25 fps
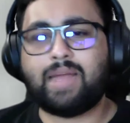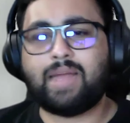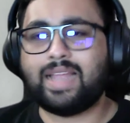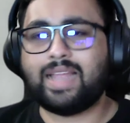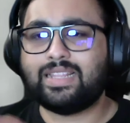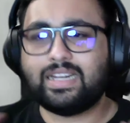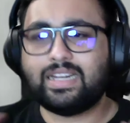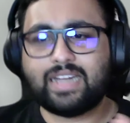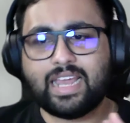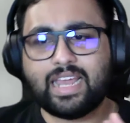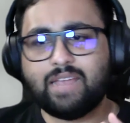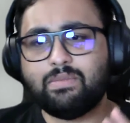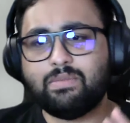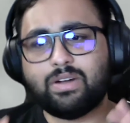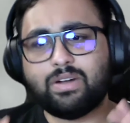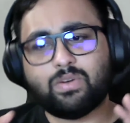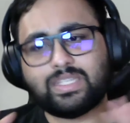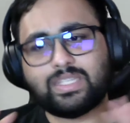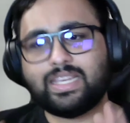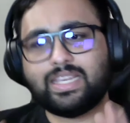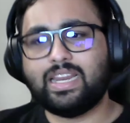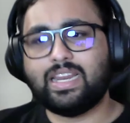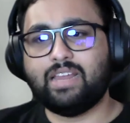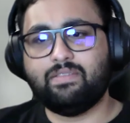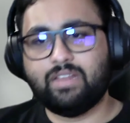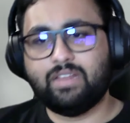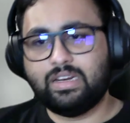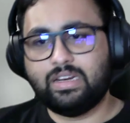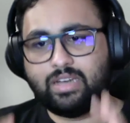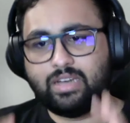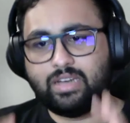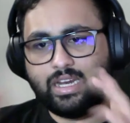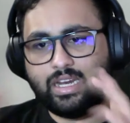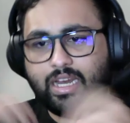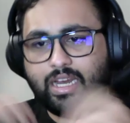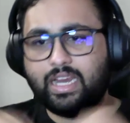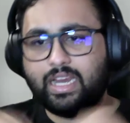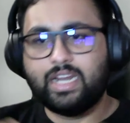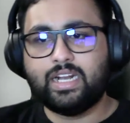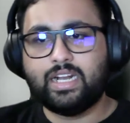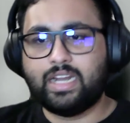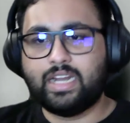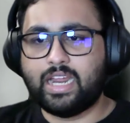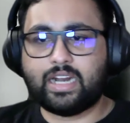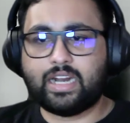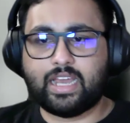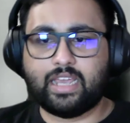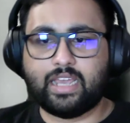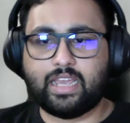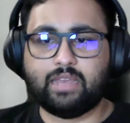By the time it was 11
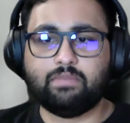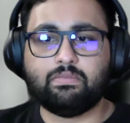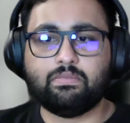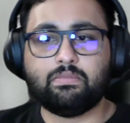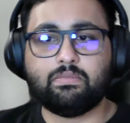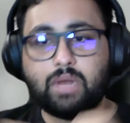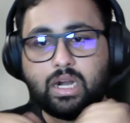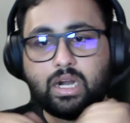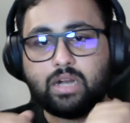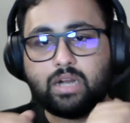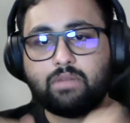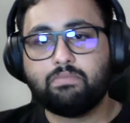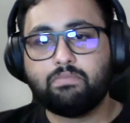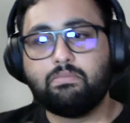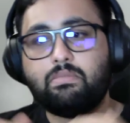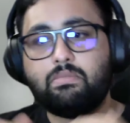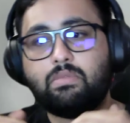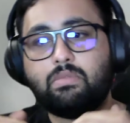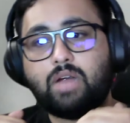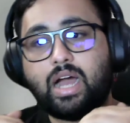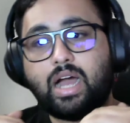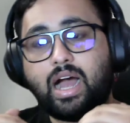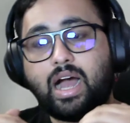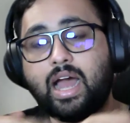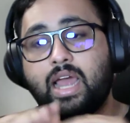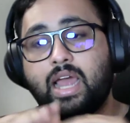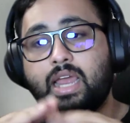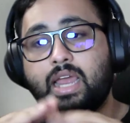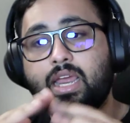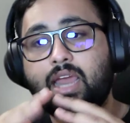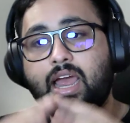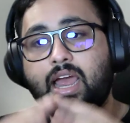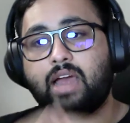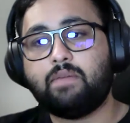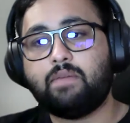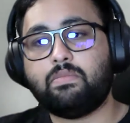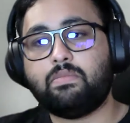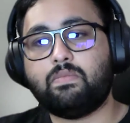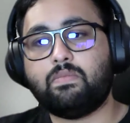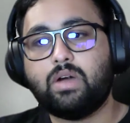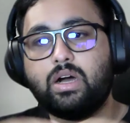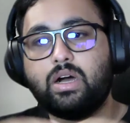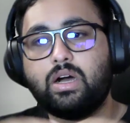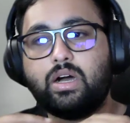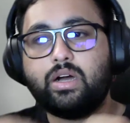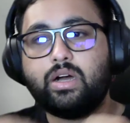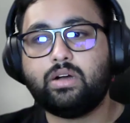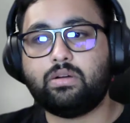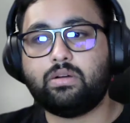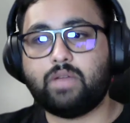India time, but I am
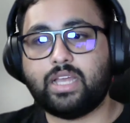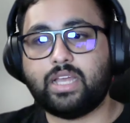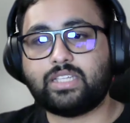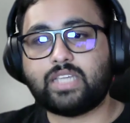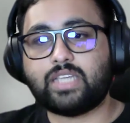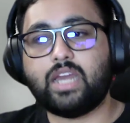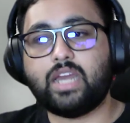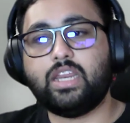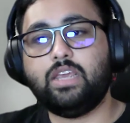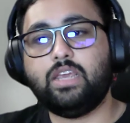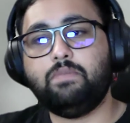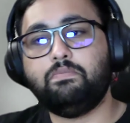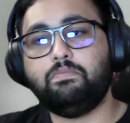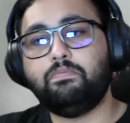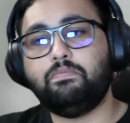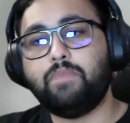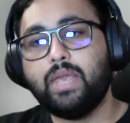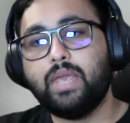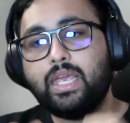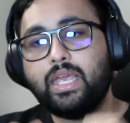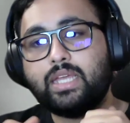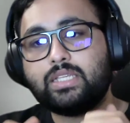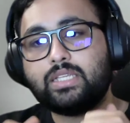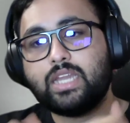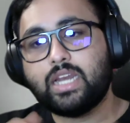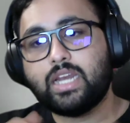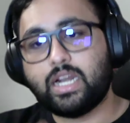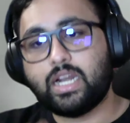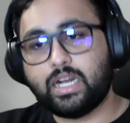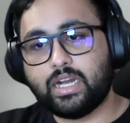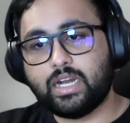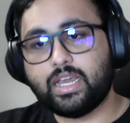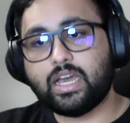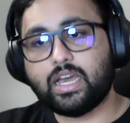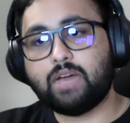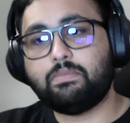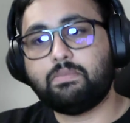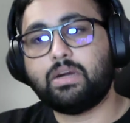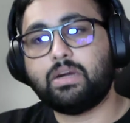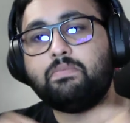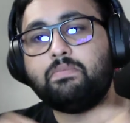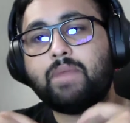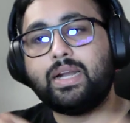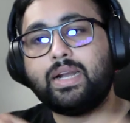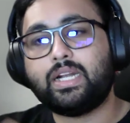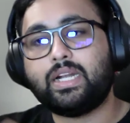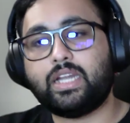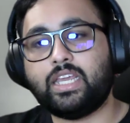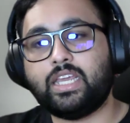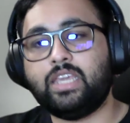a SRE based in India,
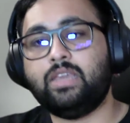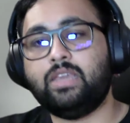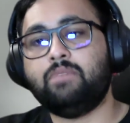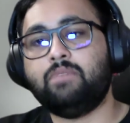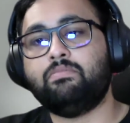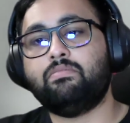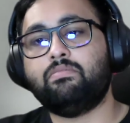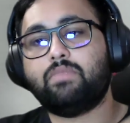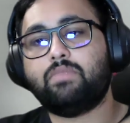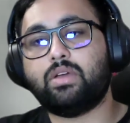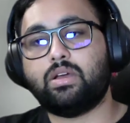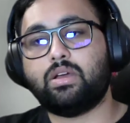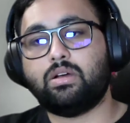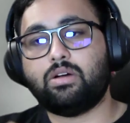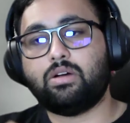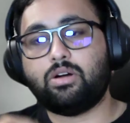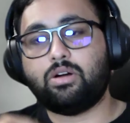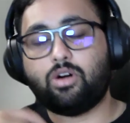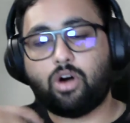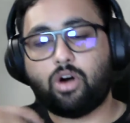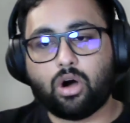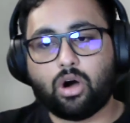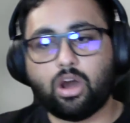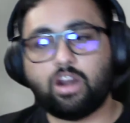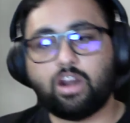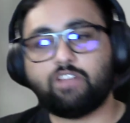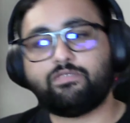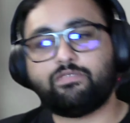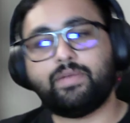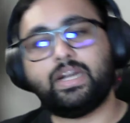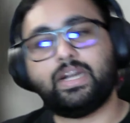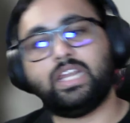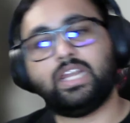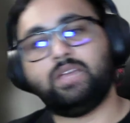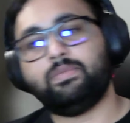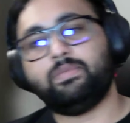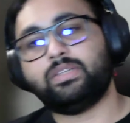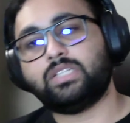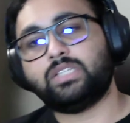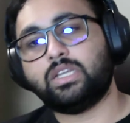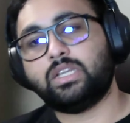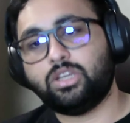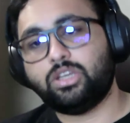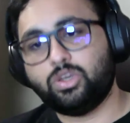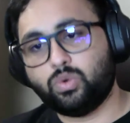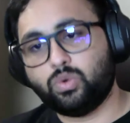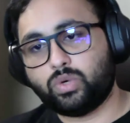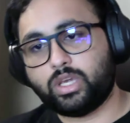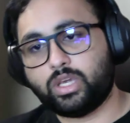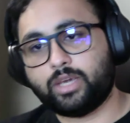but my team, all of my team is
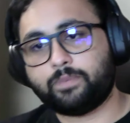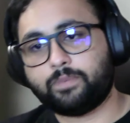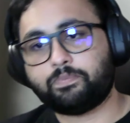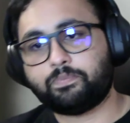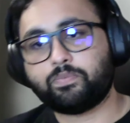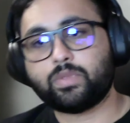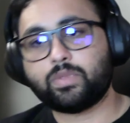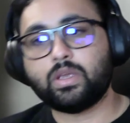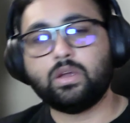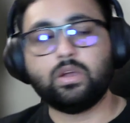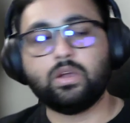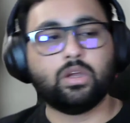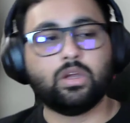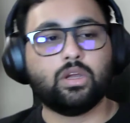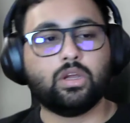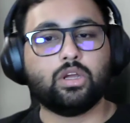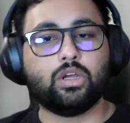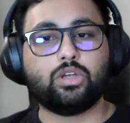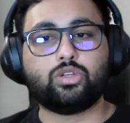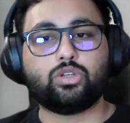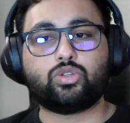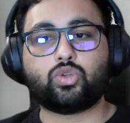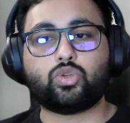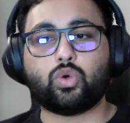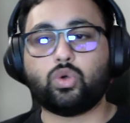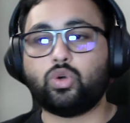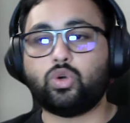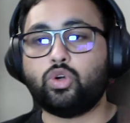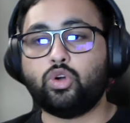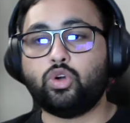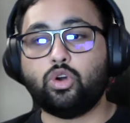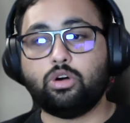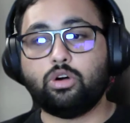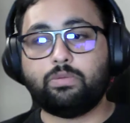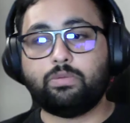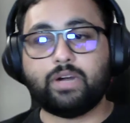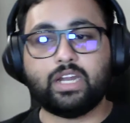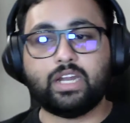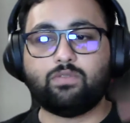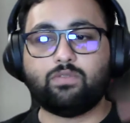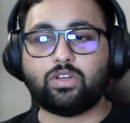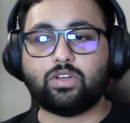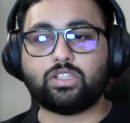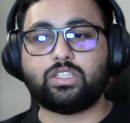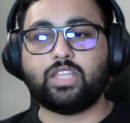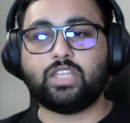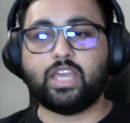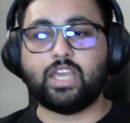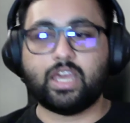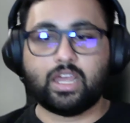in UK. So
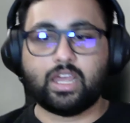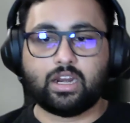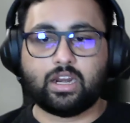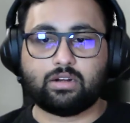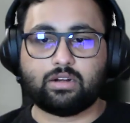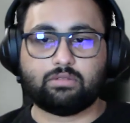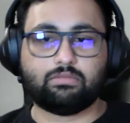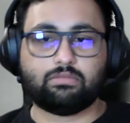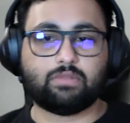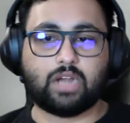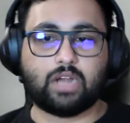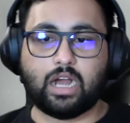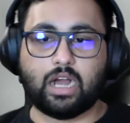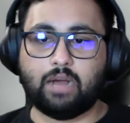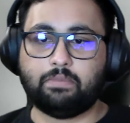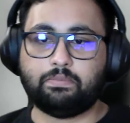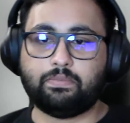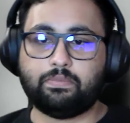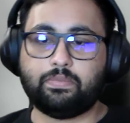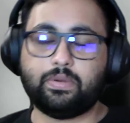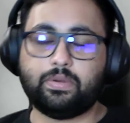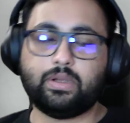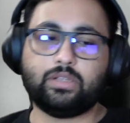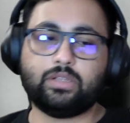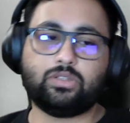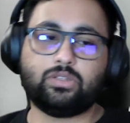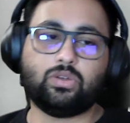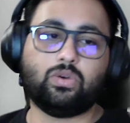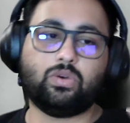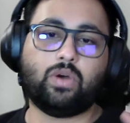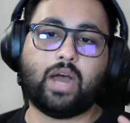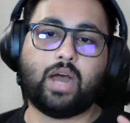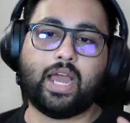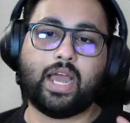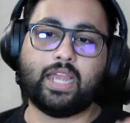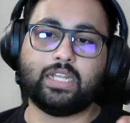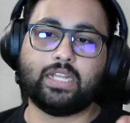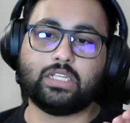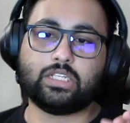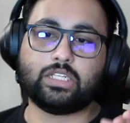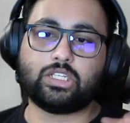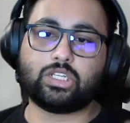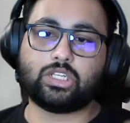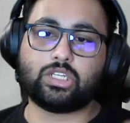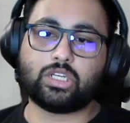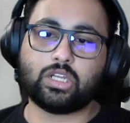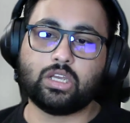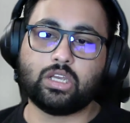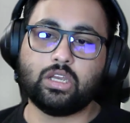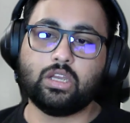nobody was there up. So I
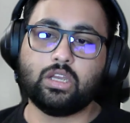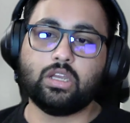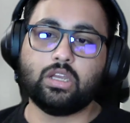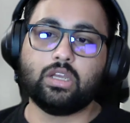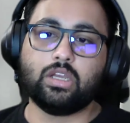just